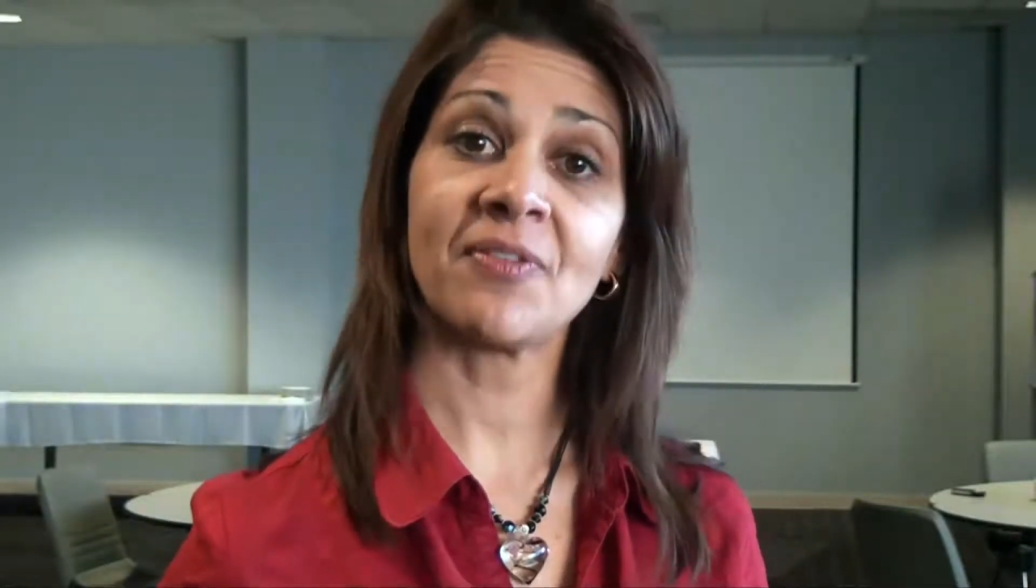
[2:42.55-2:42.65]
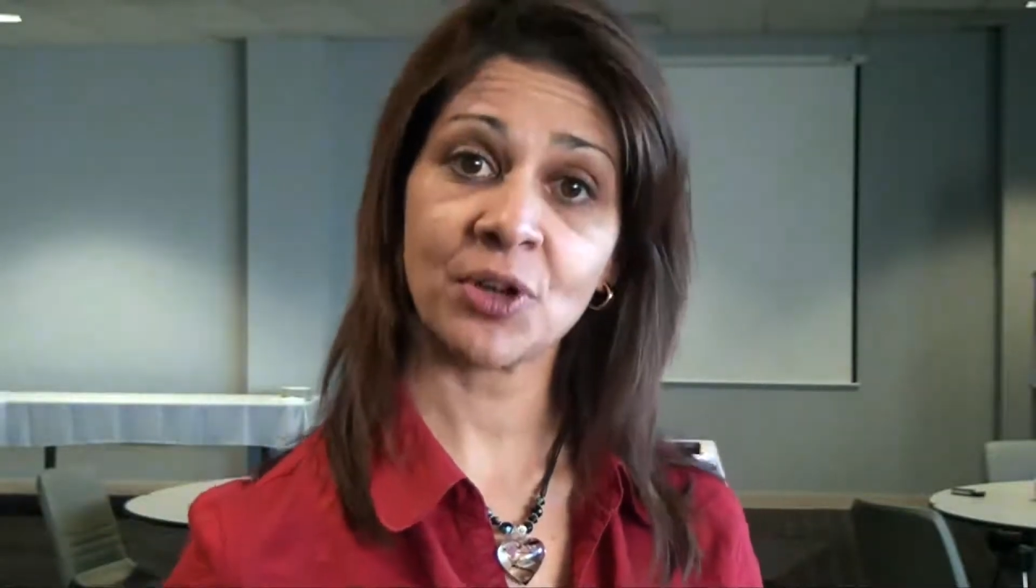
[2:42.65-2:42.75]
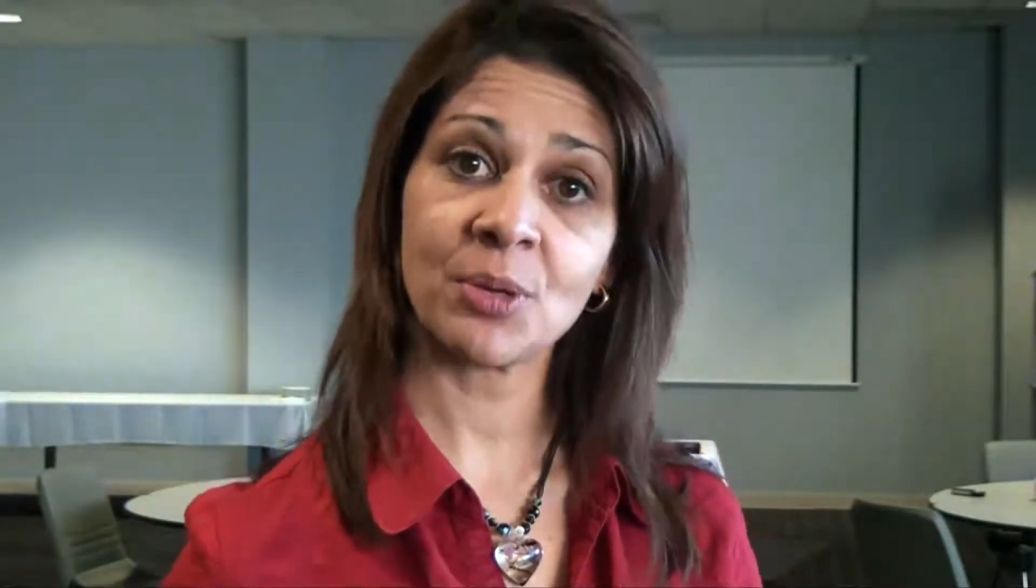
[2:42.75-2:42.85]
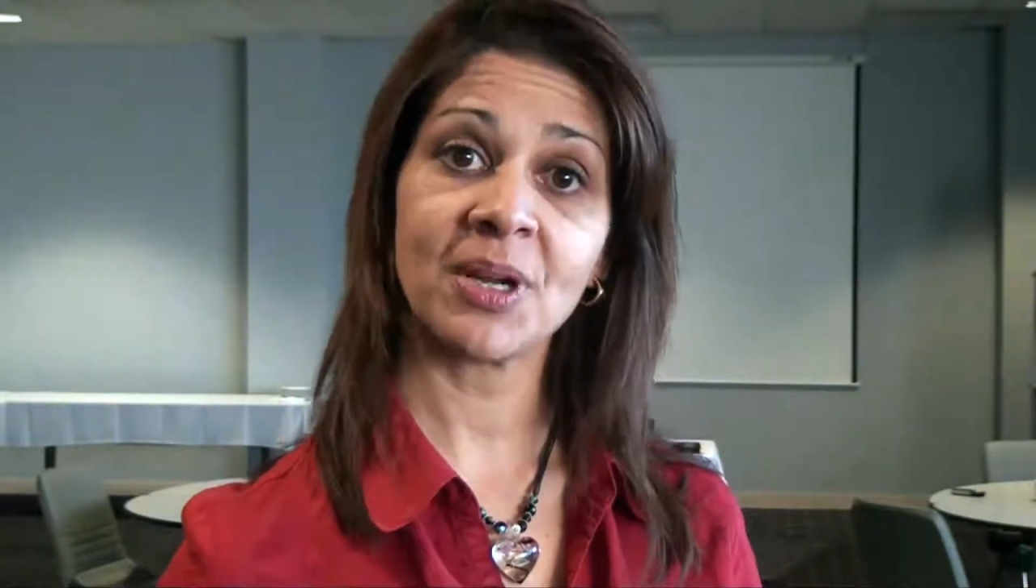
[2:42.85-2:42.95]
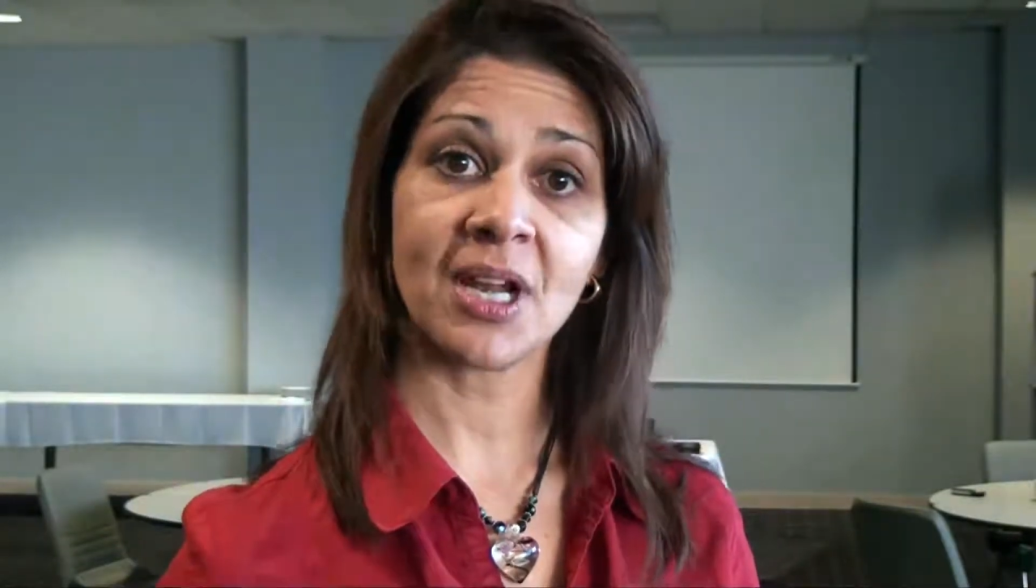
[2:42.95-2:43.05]

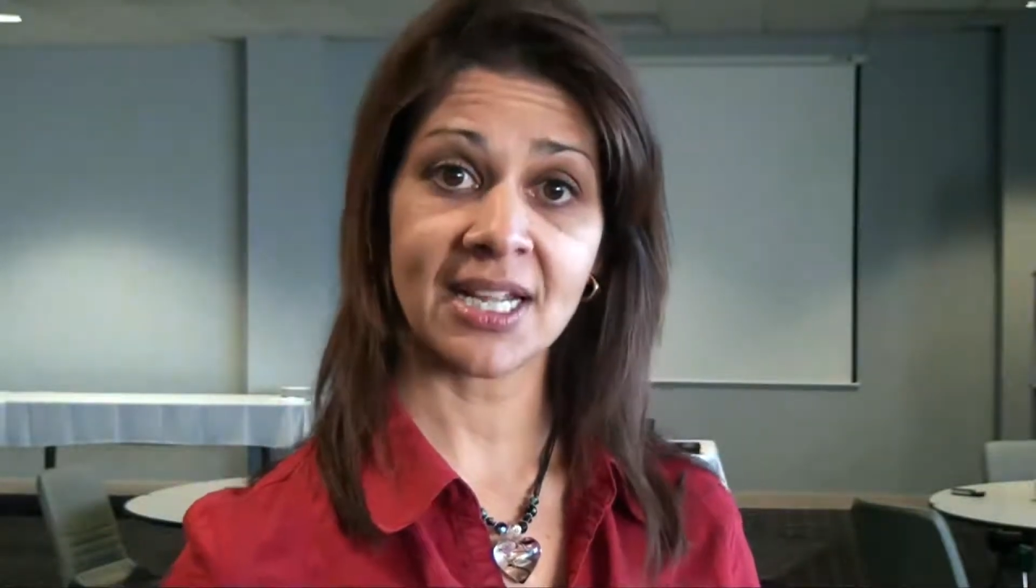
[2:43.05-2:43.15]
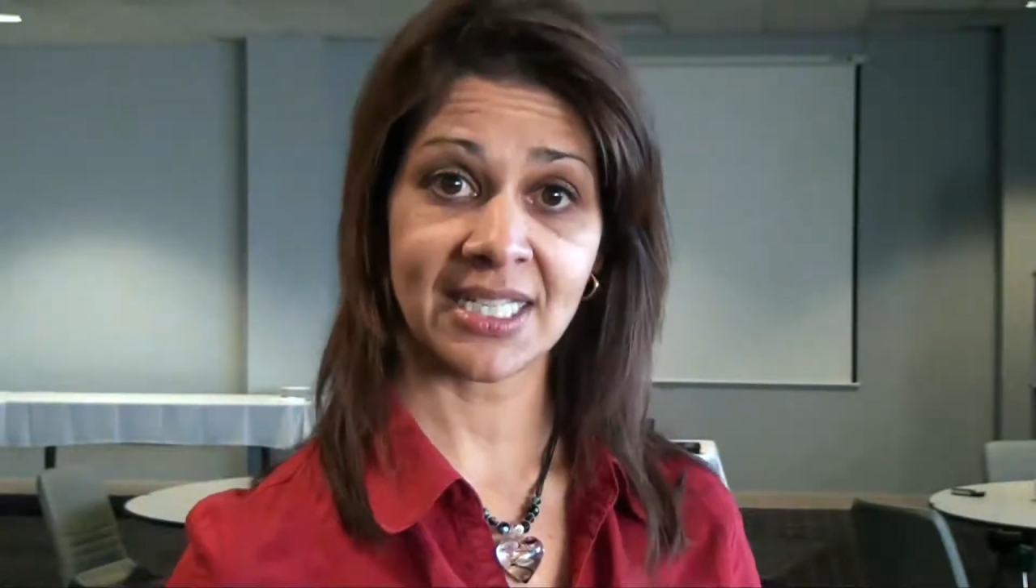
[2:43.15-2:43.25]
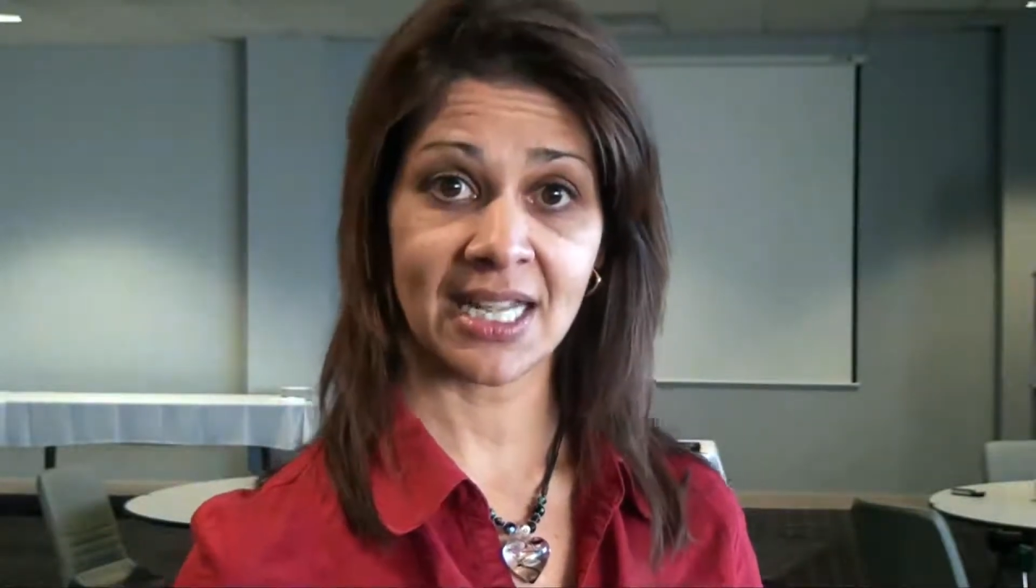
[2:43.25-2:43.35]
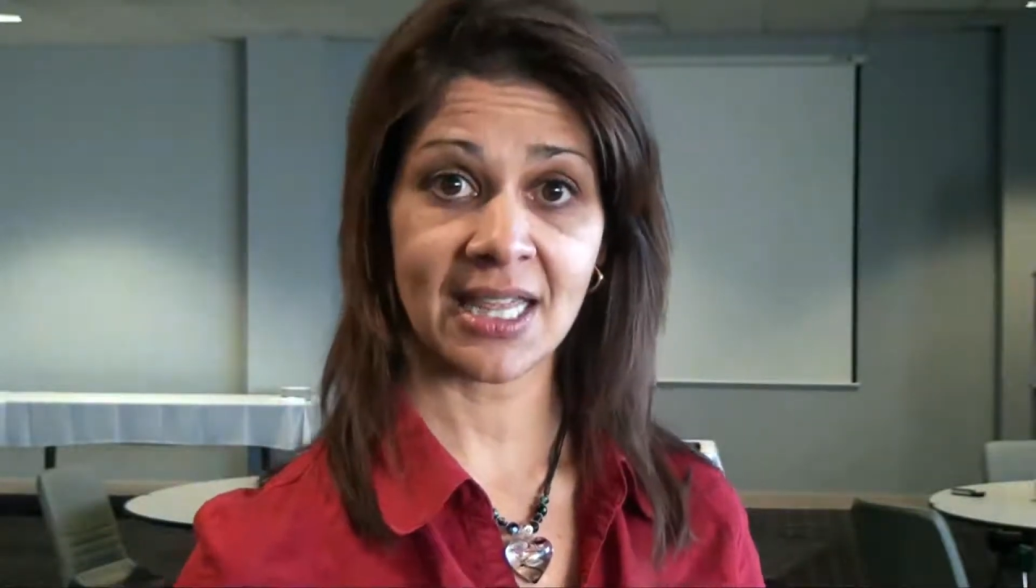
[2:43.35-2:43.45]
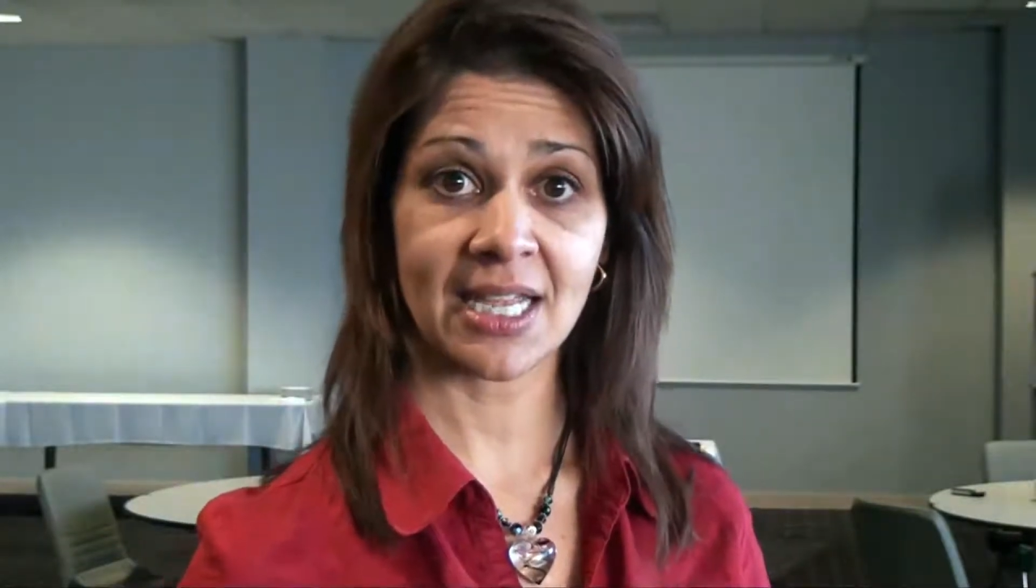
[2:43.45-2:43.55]

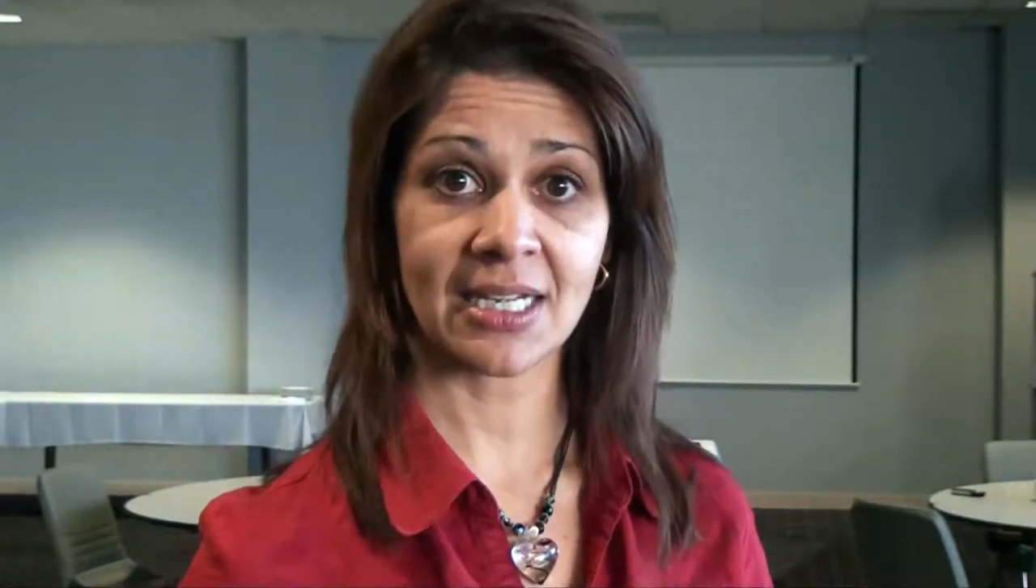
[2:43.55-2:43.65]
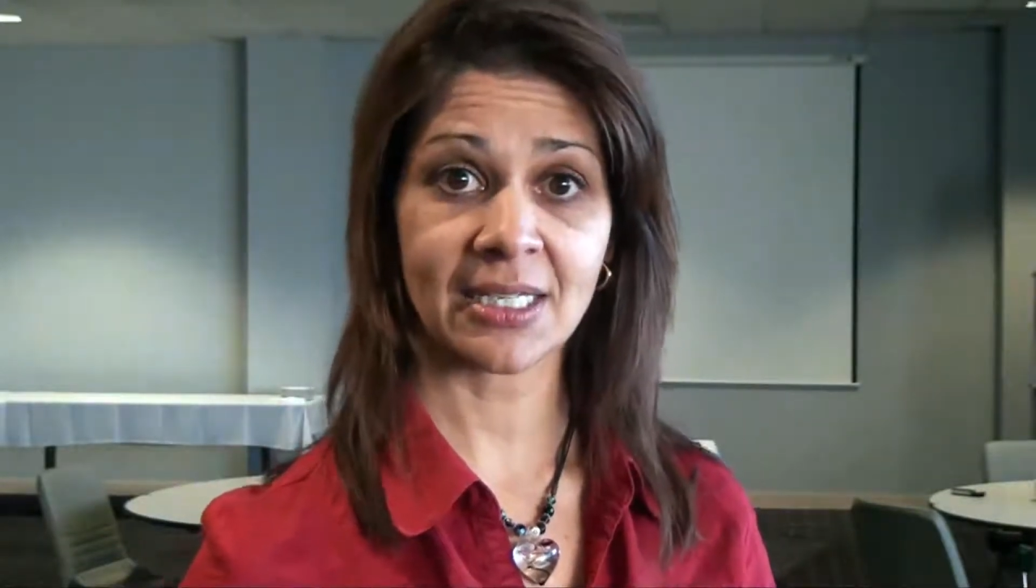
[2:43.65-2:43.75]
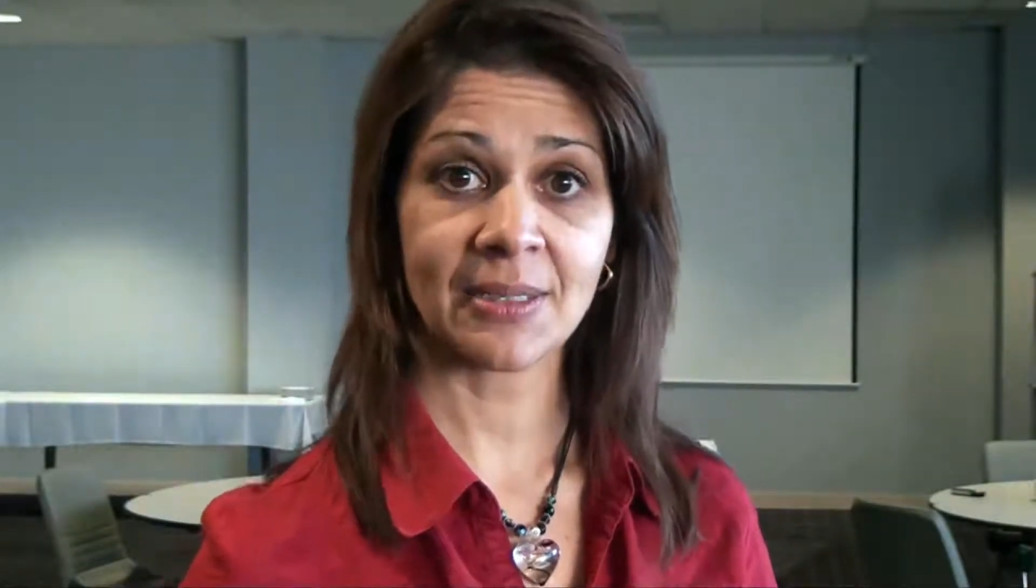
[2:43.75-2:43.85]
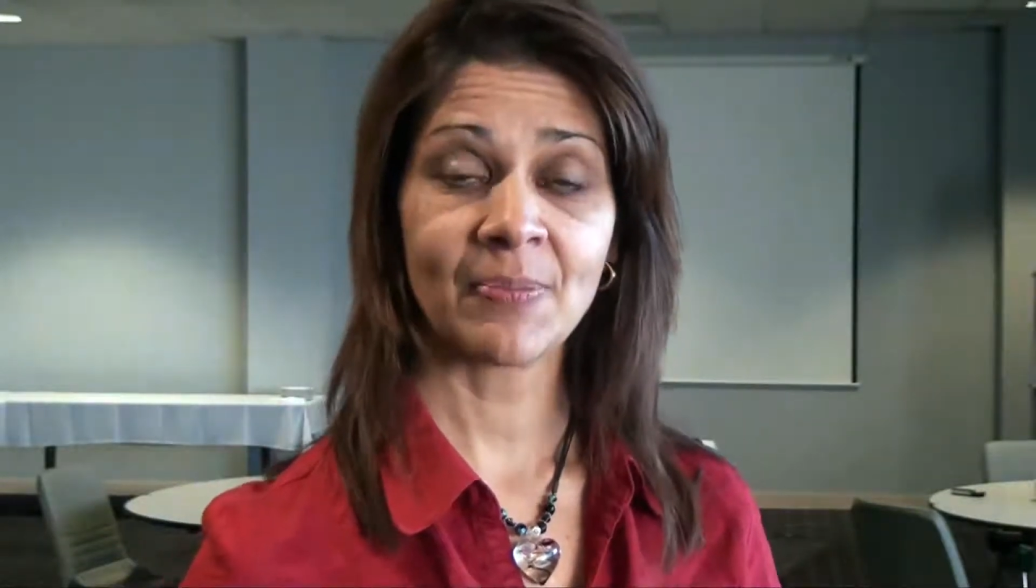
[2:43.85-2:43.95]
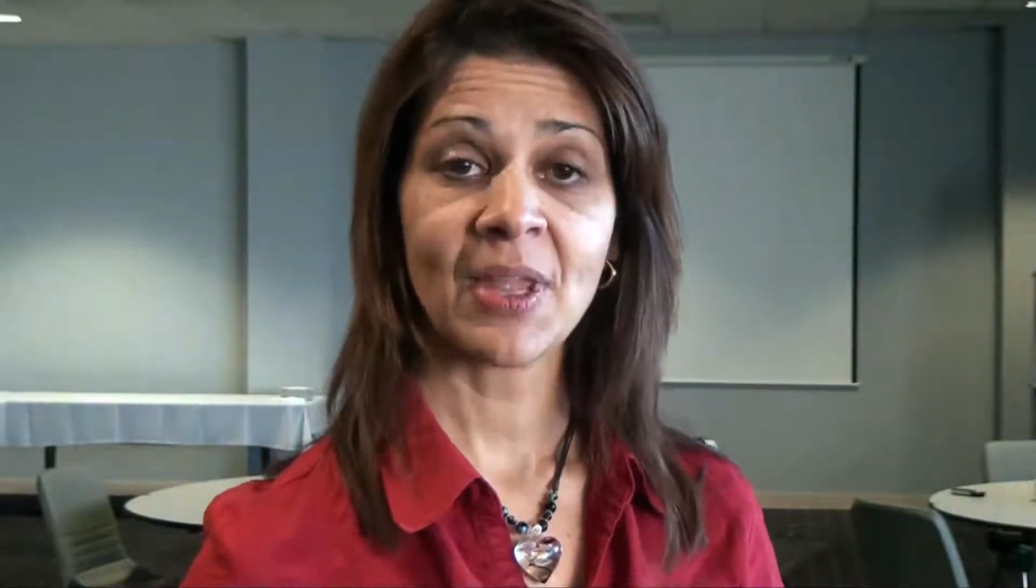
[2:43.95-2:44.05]
verbalizing things.